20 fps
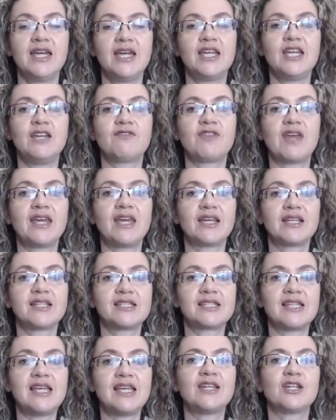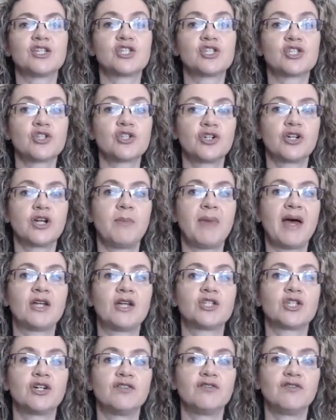if they exceed a certain
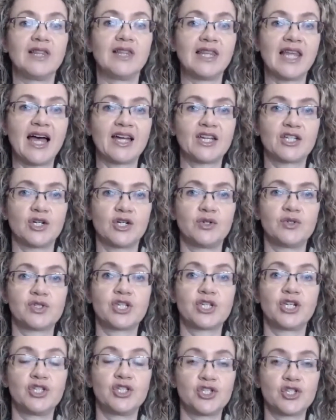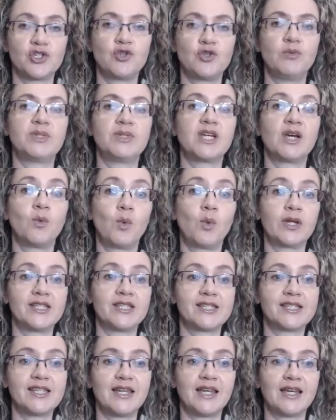amount of lactose consumed at one
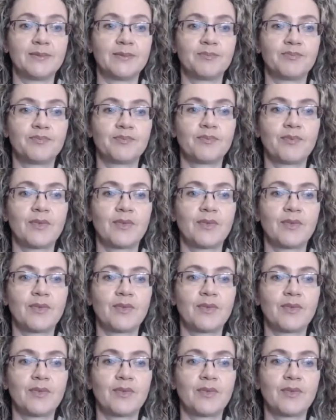sitting.